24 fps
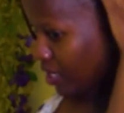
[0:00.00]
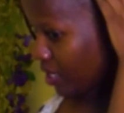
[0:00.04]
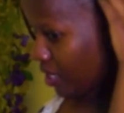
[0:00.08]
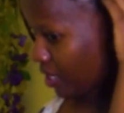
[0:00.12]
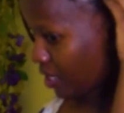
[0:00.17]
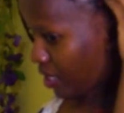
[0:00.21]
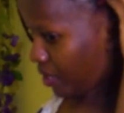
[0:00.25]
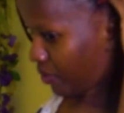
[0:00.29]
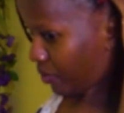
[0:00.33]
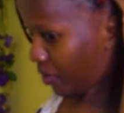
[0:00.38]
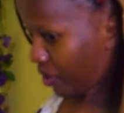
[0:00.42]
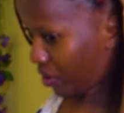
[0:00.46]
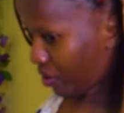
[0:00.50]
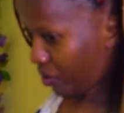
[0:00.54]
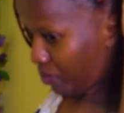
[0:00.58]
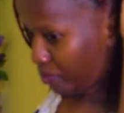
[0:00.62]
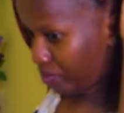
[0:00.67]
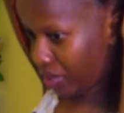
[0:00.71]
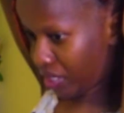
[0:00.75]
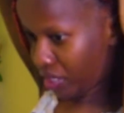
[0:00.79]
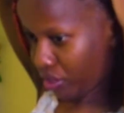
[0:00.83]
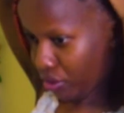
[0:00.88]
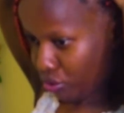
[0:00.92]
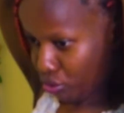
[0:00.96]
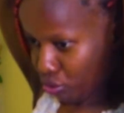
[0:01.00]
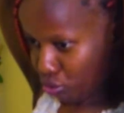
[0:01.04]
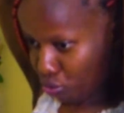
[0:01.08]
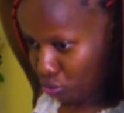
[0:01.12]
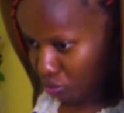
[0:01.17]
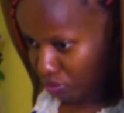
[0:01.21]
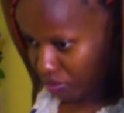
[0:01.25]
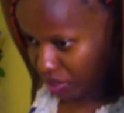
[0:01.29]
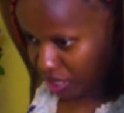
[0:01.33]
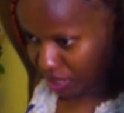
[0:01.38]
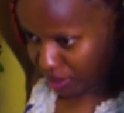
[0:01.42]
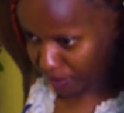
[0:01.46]
here we're not picking so
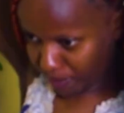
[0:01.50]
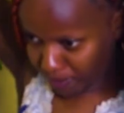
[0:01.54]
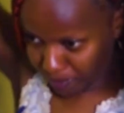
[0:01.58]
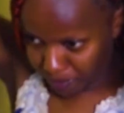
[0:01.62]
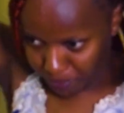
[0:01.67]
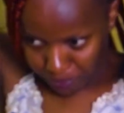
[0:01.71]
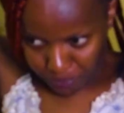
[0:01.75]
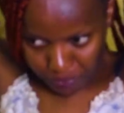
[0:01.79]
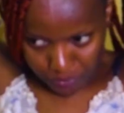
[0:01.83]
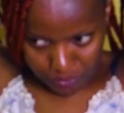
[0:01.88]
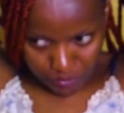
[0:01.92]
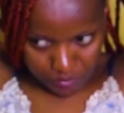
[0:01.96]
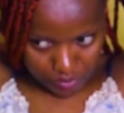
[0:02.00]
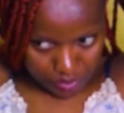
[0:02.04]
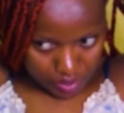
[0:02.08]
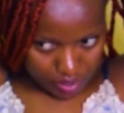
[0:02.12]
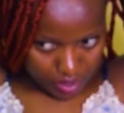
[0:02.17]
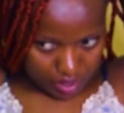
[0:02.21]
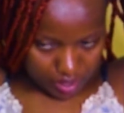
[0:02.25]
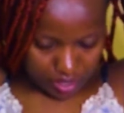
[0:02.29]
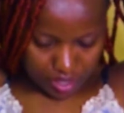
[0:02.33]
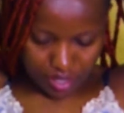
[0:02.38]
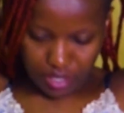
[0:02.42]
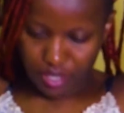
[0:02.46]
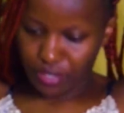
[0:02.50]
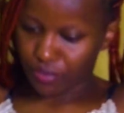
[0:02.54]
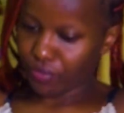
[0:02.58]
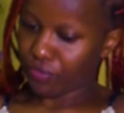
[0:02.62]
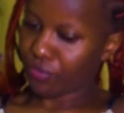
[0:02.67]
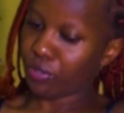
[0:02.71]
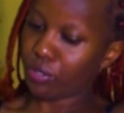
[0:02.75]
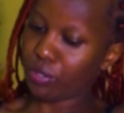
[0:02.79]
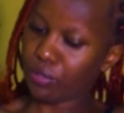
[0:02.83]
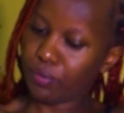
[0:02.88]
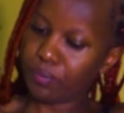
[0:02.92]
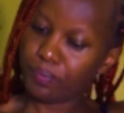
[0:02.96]
many, just a
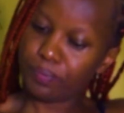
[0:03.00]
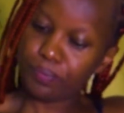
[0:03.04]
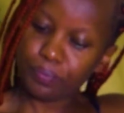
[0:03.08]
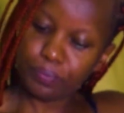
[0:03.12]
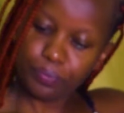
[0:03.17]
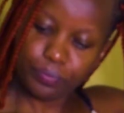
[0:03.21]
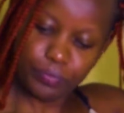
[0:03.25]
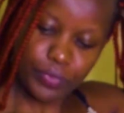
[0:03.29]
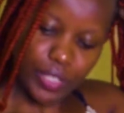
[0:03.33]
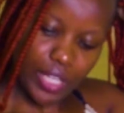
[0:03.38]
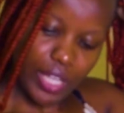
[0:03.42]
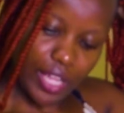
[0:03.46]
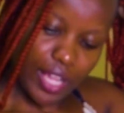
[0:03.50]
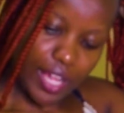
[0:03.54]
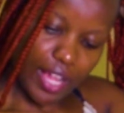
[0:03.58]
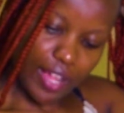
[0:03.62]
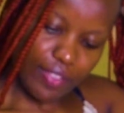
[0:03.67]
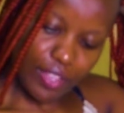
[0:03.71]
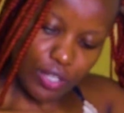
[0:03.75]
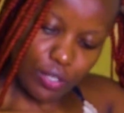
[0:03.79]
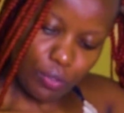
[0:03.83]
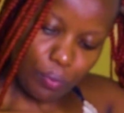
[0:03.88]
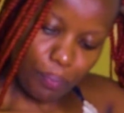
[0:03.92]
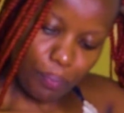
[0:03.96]
few. And then you